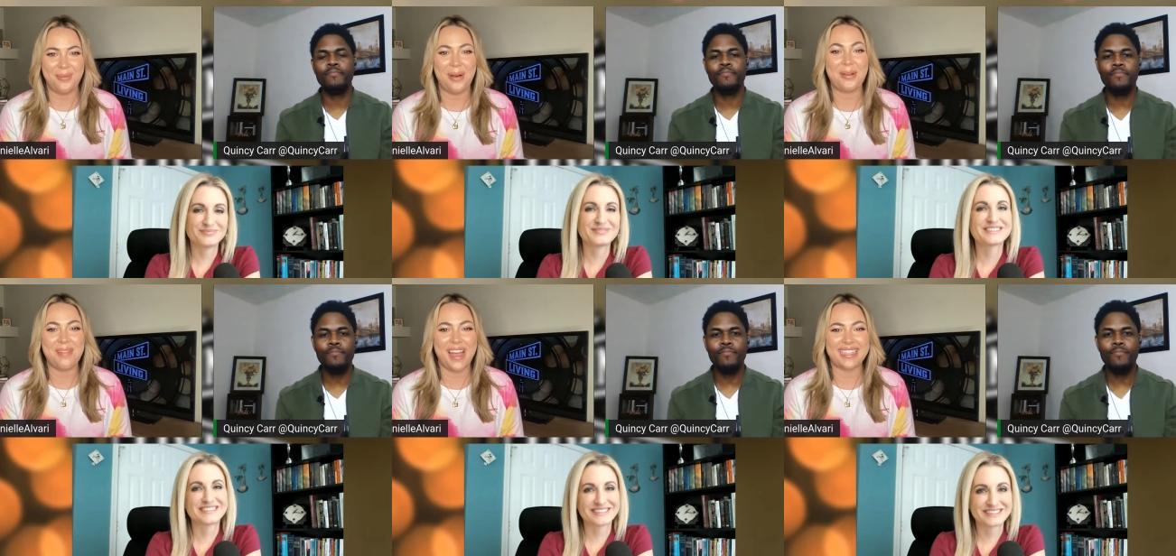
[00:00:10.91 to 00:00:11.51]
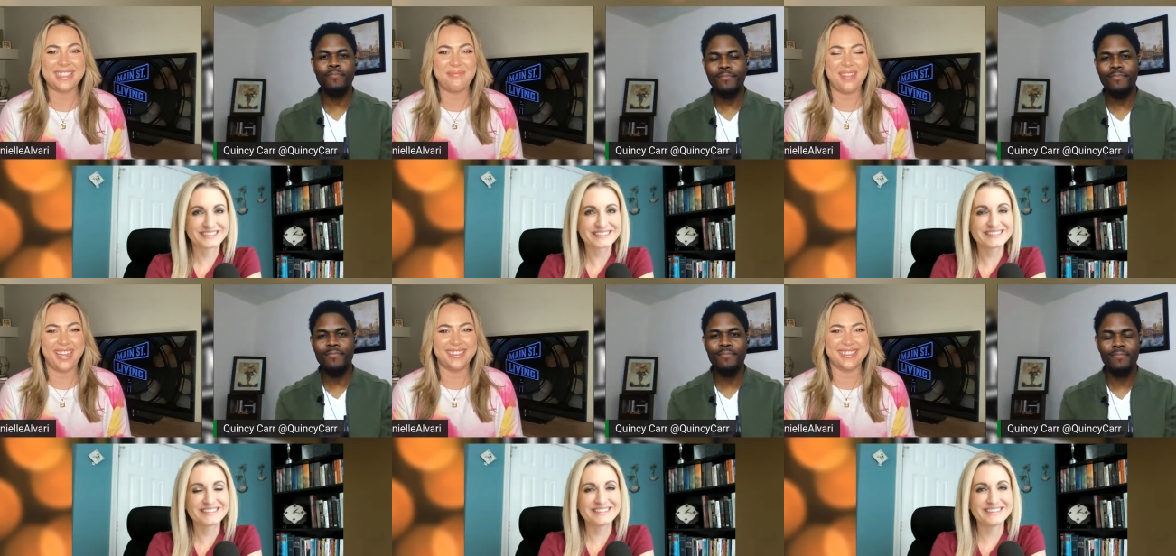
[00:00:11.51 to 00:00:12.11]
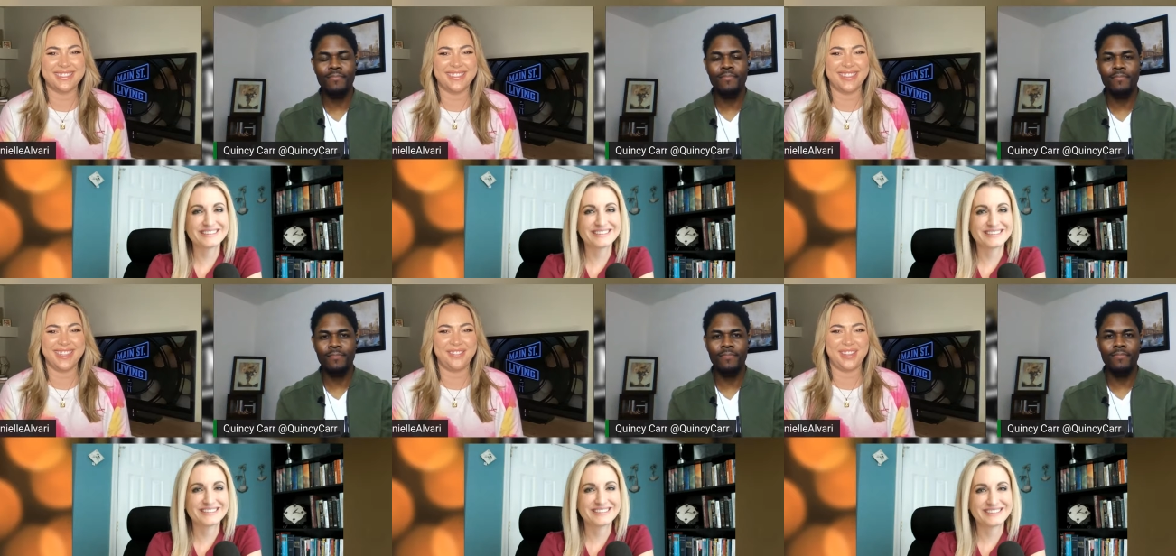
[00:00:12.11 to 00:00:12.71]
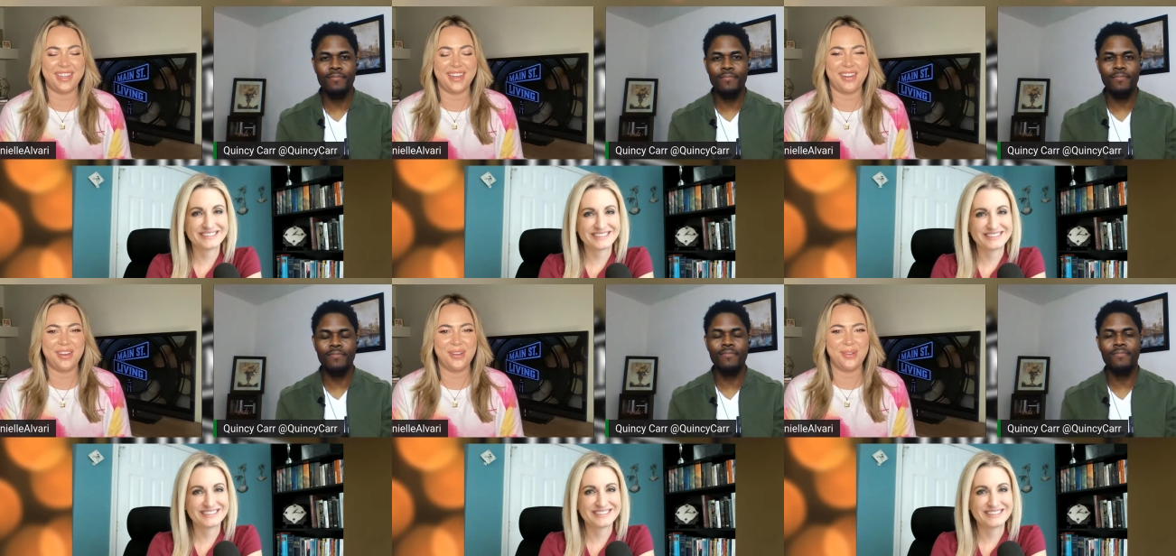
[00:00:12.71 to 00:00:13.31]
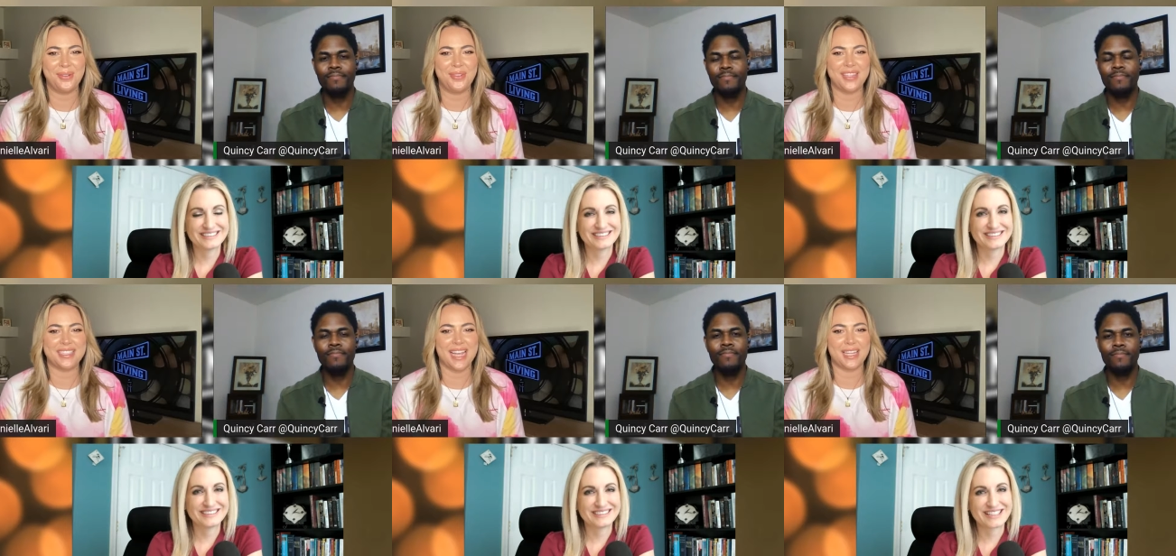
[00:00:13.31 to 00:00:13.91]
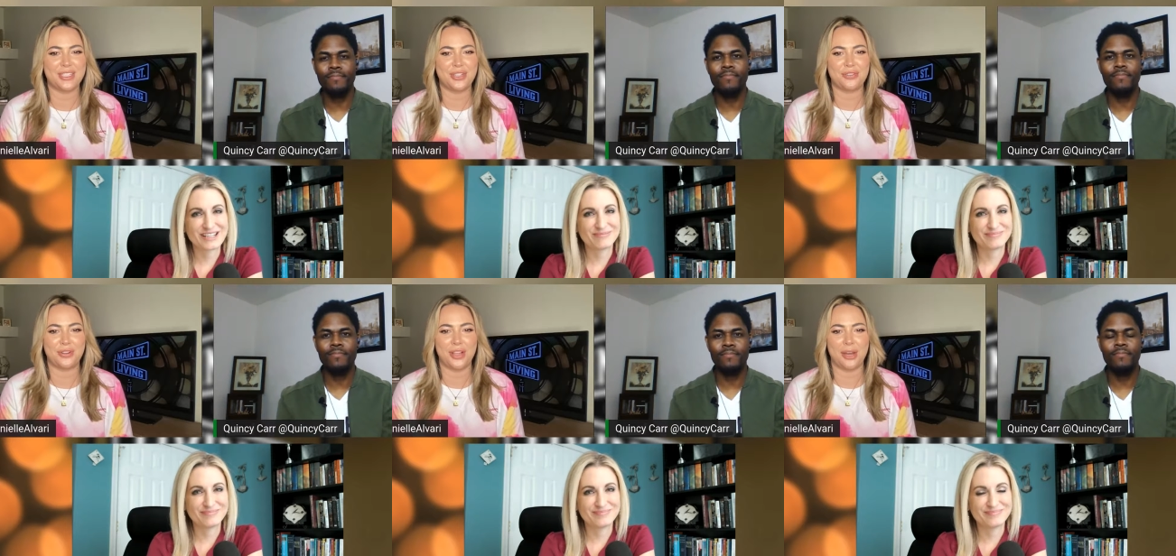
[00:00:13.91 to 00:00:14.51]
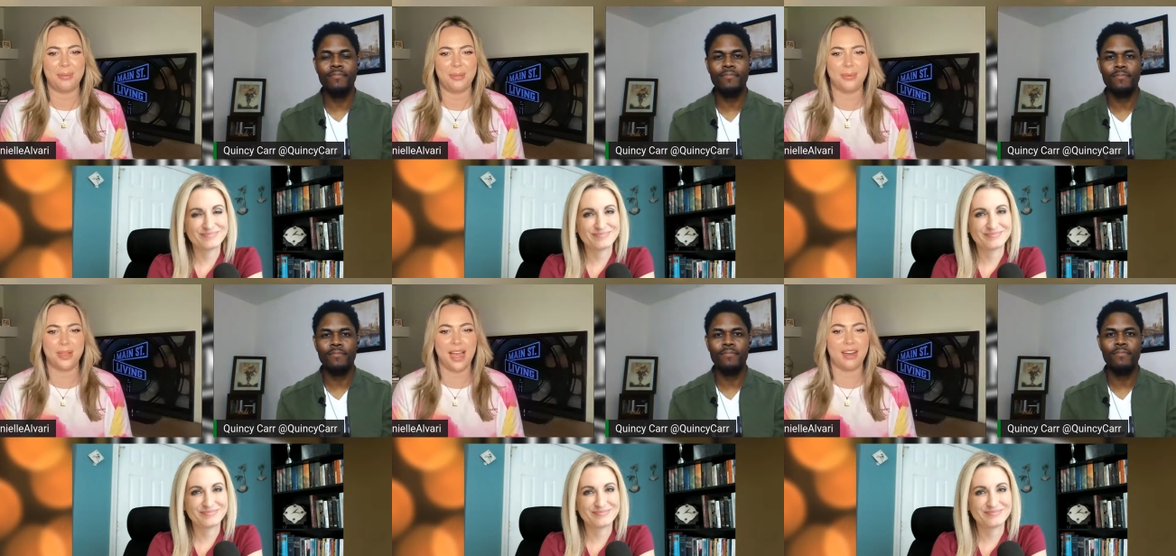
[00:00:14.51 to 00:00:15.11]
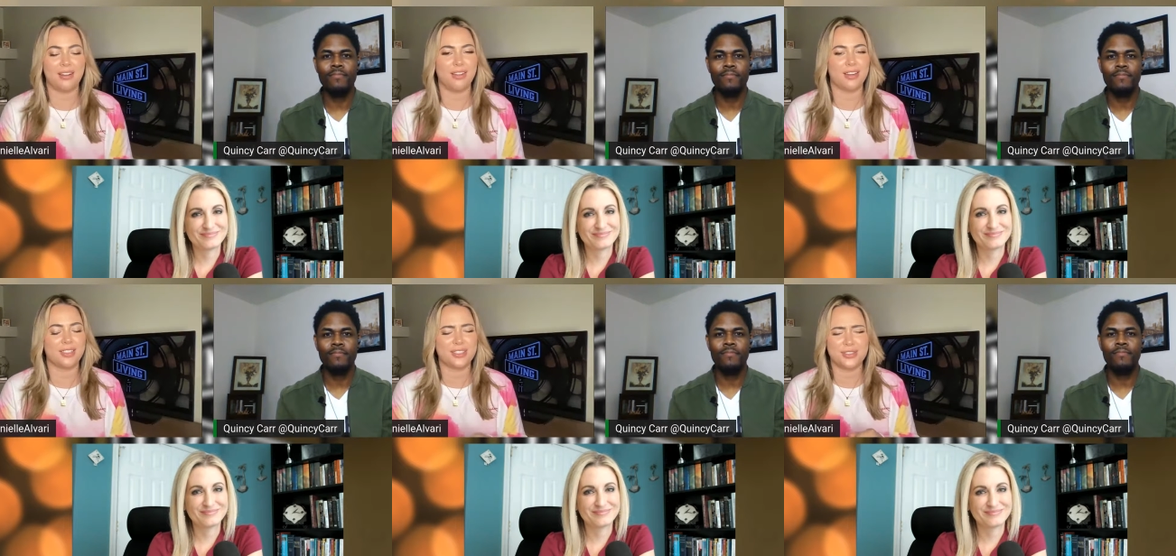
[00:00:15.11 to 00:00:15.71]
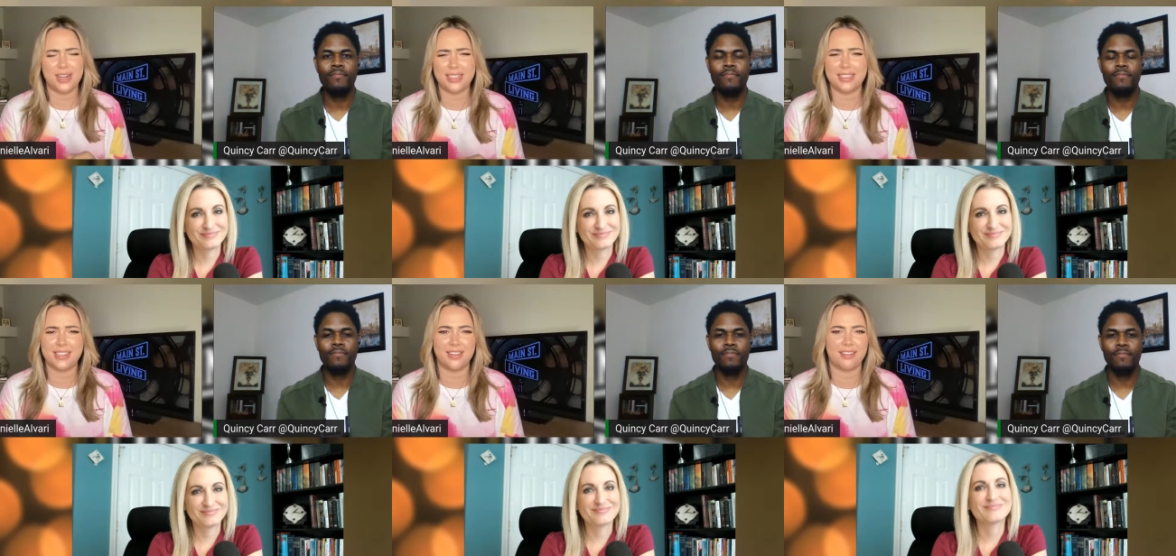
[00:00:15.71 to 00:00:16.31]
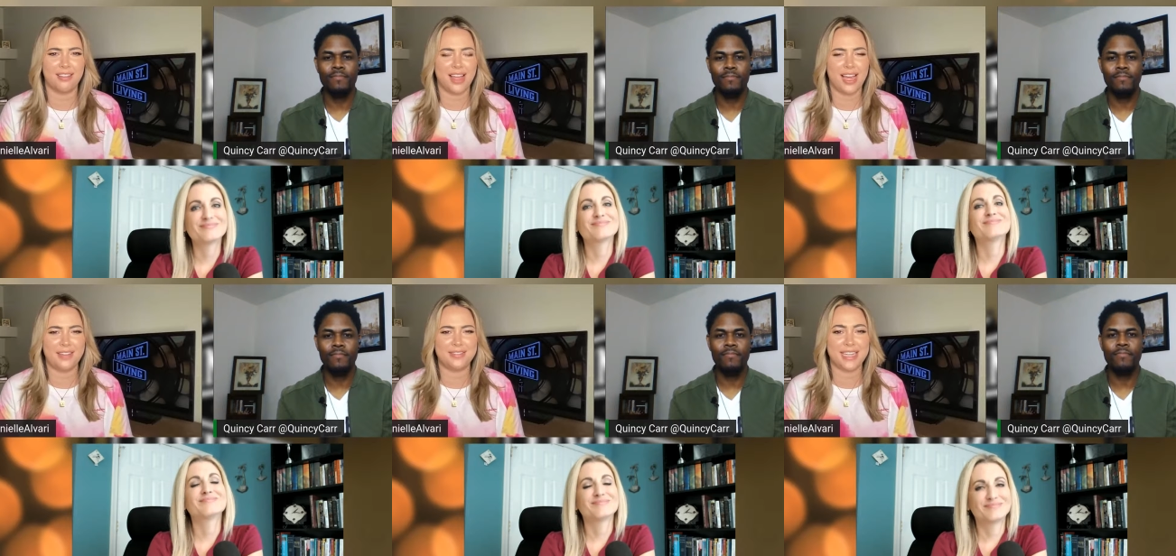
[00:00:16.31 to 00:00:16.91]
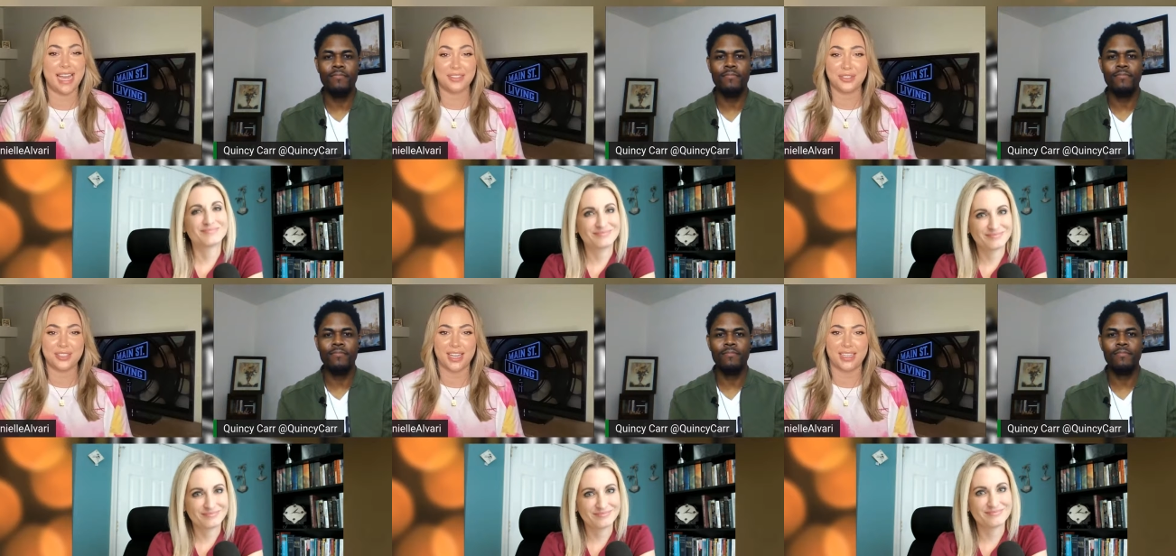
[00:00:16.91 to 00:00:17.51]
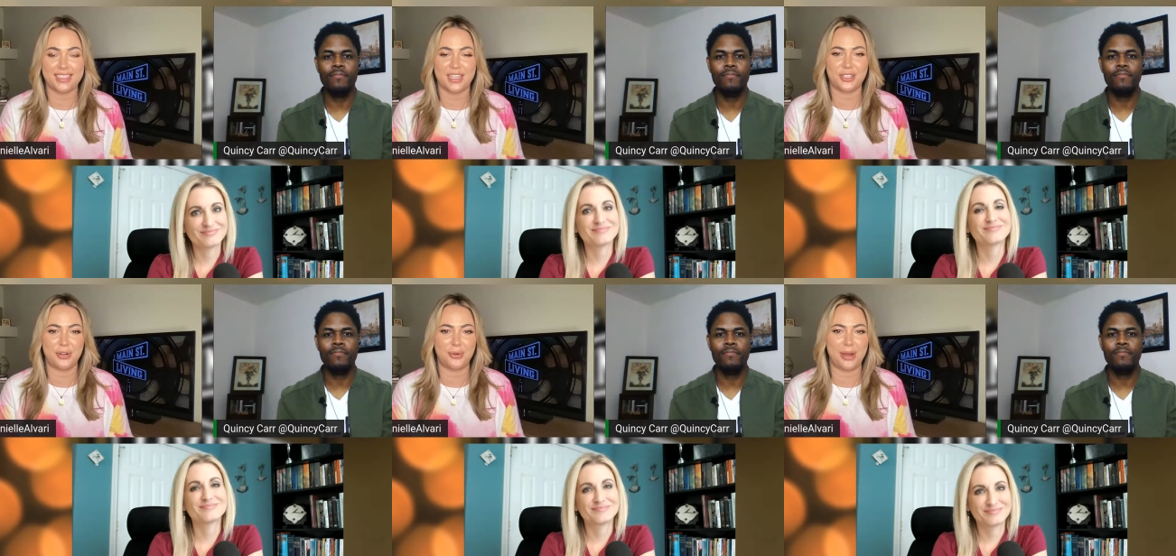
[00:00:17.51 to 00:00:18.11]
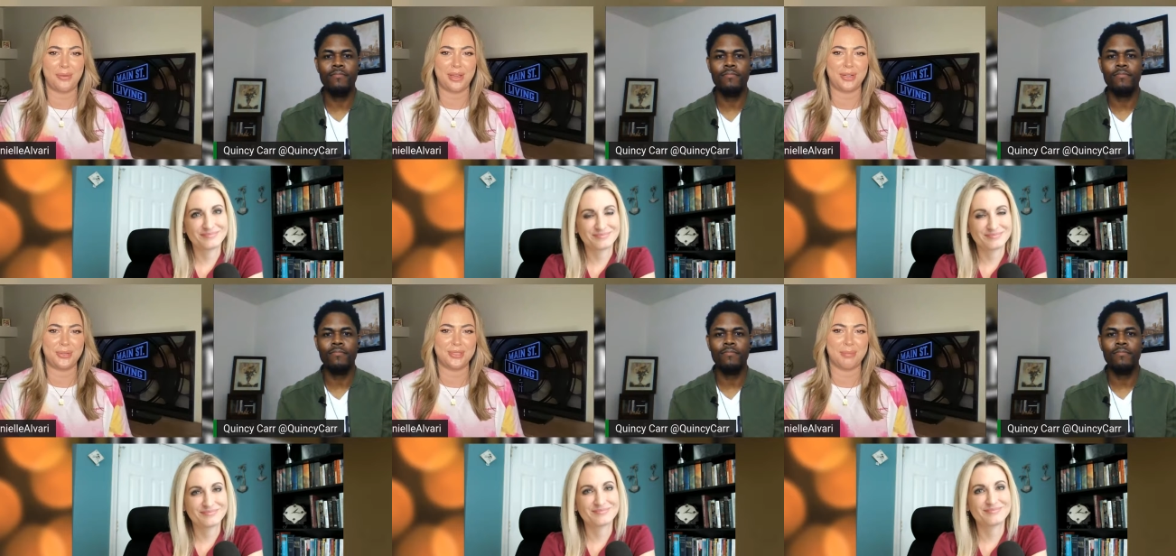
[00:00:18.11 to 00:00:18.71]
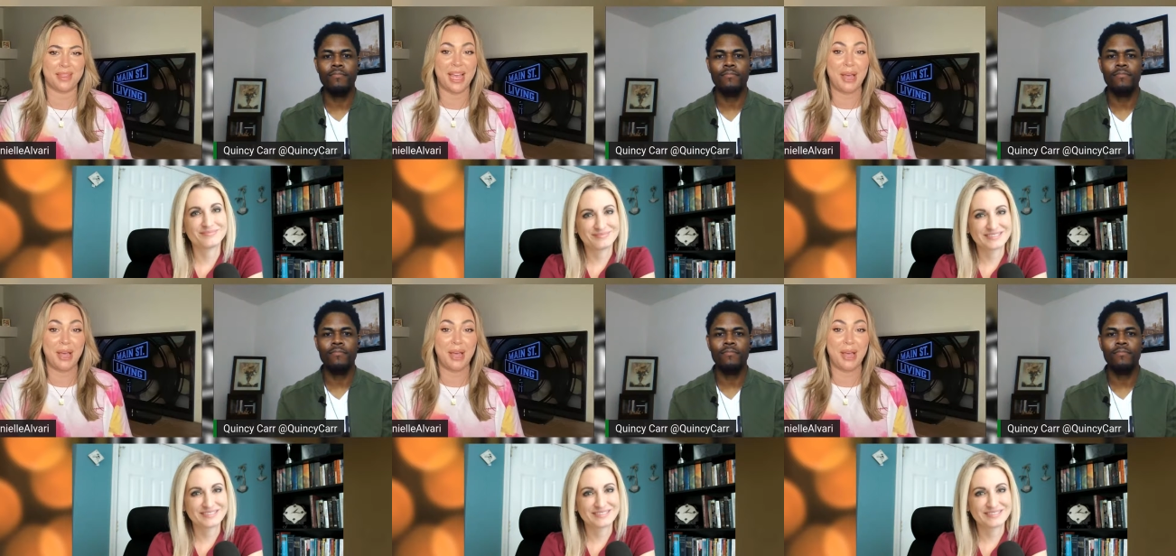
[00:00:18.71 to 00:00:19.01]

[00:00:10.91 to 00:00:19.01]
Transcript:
Speaker 1: Welcome back to Main Street Living. Now, I know this last year for a lot of people added a lot of stress to their lives, and exercise is actually a great way to do something